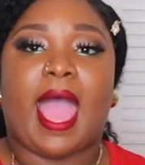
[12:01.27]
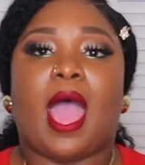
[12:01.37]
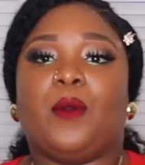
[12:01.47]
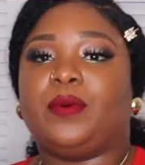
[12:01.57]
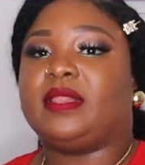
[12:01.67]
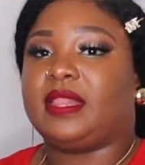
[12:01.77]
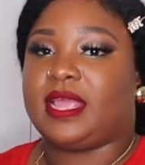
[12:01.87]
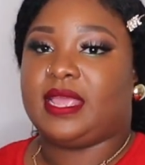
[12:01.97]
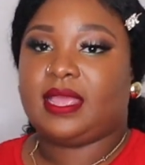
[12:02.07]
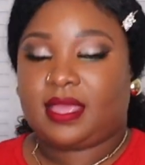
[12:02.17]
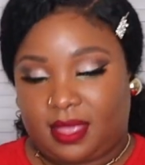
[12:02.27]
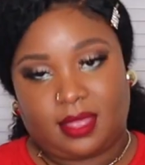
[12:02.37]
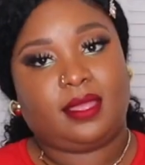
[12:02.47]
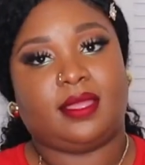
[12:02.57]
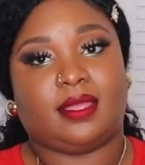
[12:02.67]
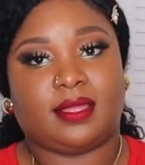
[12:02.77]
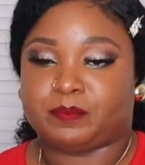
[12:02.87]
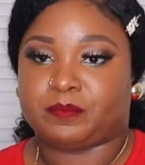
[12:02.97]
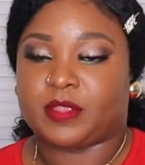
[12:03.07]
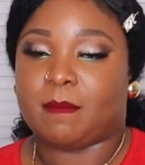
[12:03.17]
I will link
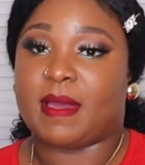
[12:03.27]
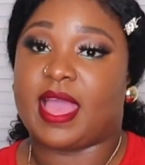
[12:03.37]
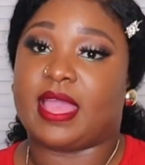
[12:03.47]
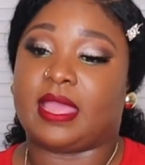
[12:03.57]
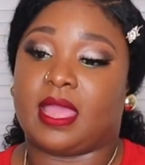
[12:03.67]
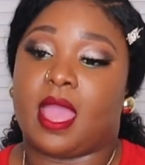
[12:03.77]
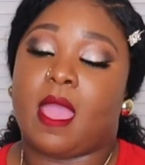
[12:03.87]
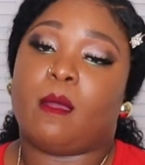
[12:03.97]
my